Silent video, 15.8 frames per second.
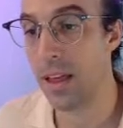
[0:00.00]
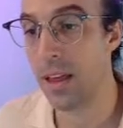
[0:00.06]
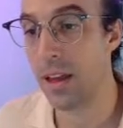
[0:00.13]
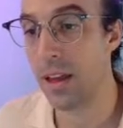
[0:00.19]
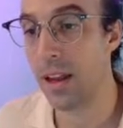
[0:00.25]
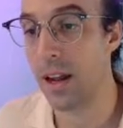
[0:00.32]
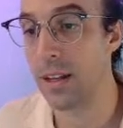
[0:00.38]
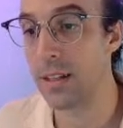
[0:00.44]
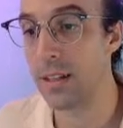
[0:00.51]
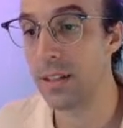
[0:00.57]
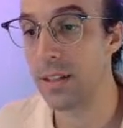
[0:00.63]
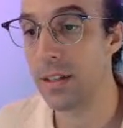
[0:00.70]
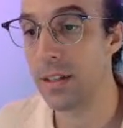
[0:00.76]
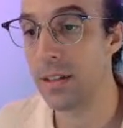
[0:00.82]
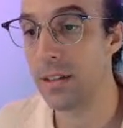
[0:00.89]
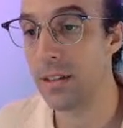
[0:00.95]
And I'd see
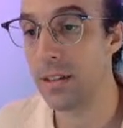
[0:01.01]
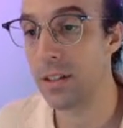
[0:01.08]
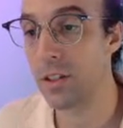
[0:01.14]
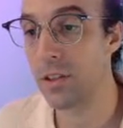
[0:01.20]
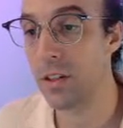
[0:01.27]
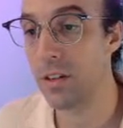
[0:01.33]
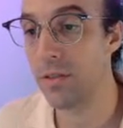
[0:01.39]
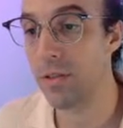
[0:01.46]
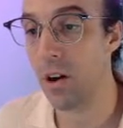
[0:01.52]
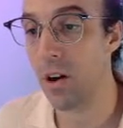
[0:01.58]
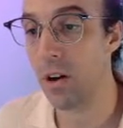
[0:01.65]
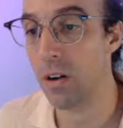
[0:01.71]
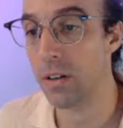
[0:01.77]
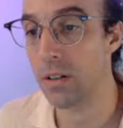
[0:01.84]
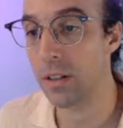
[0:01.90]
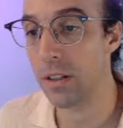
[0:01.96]
tree
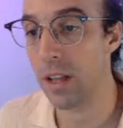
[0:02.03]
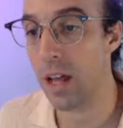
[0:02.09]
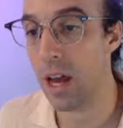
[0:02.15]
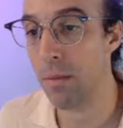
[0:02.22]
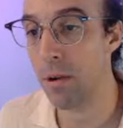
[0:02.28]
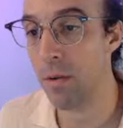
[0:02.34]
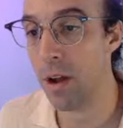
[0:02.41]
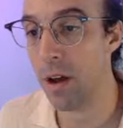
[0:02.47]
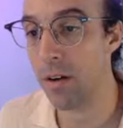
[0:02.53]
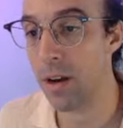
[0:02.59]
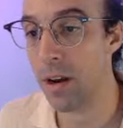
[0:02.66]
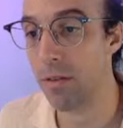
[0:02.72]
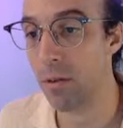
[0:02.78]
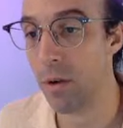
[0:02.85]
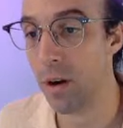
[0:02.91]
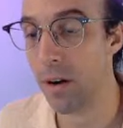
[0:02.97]
frogs climbing around
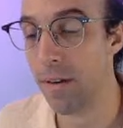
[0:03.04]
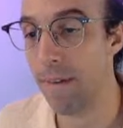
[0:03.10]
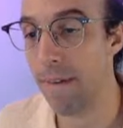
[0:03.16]
everywhere.